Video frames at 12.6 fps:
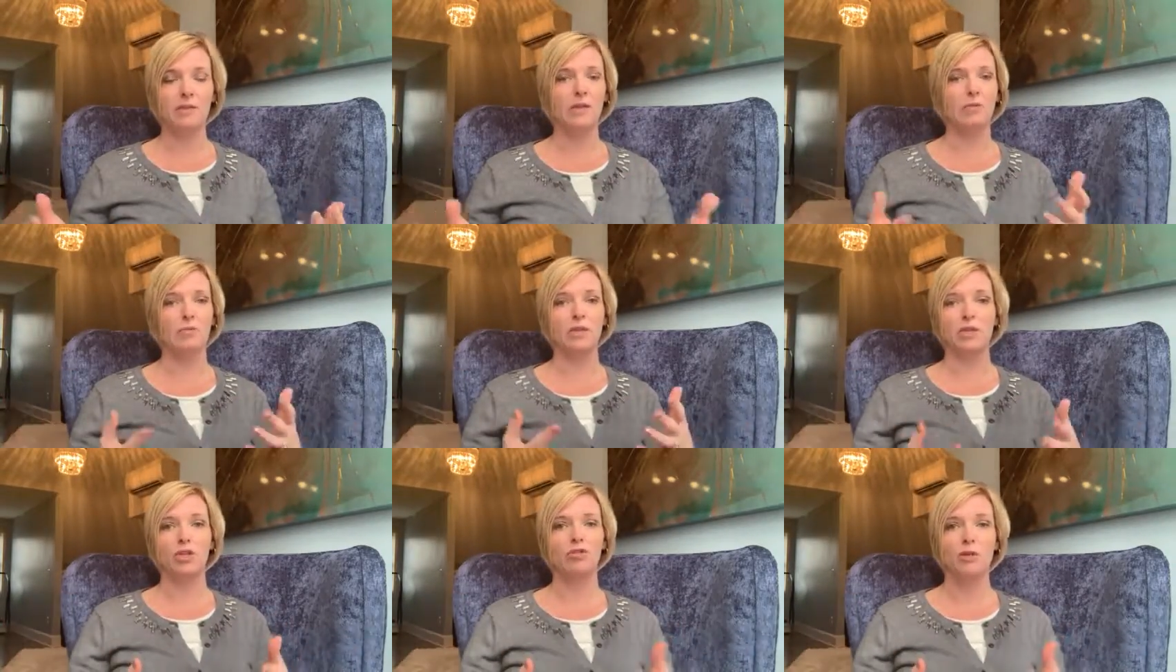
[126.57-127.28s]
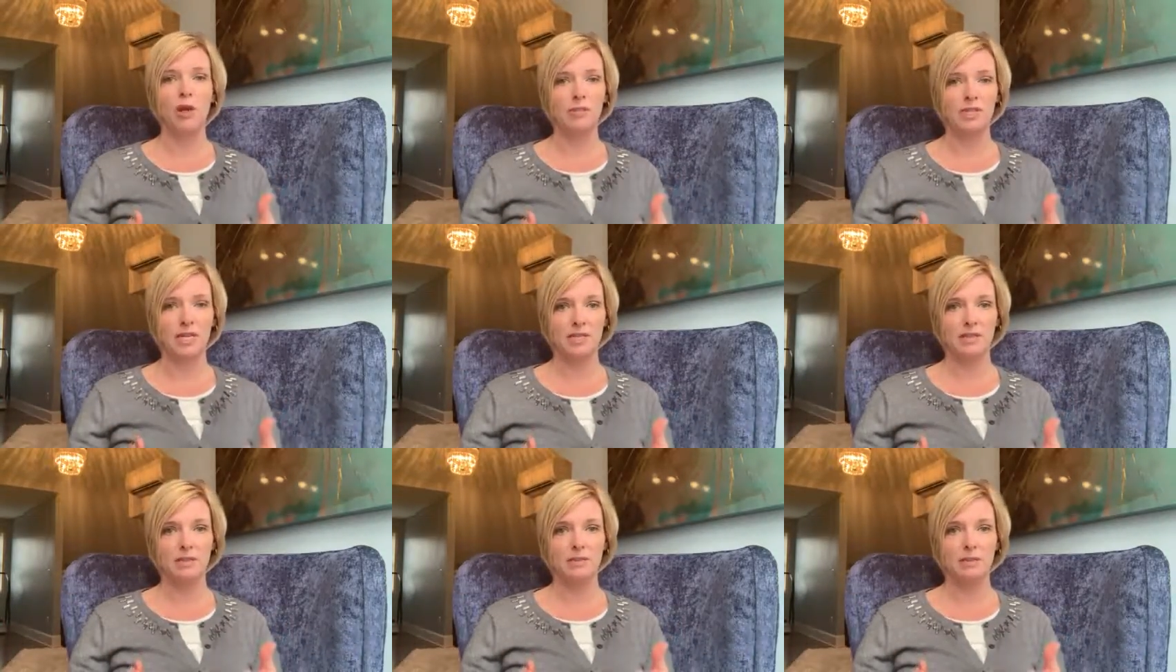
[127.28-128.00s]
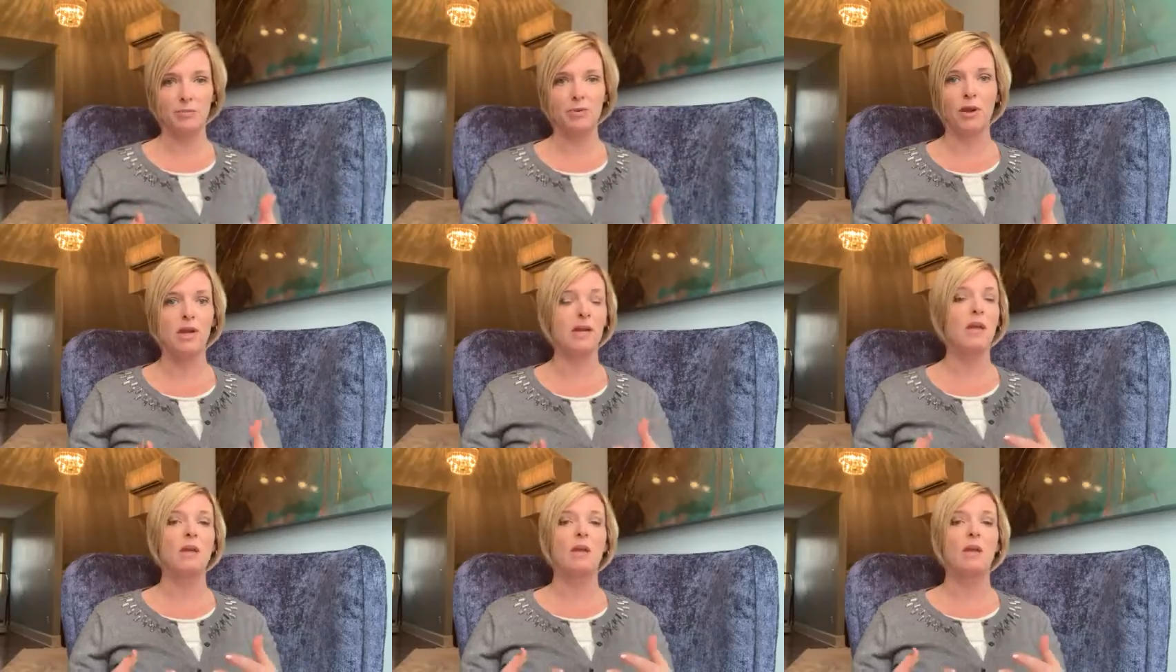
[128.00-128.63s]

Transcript: that really traumatizes the brain,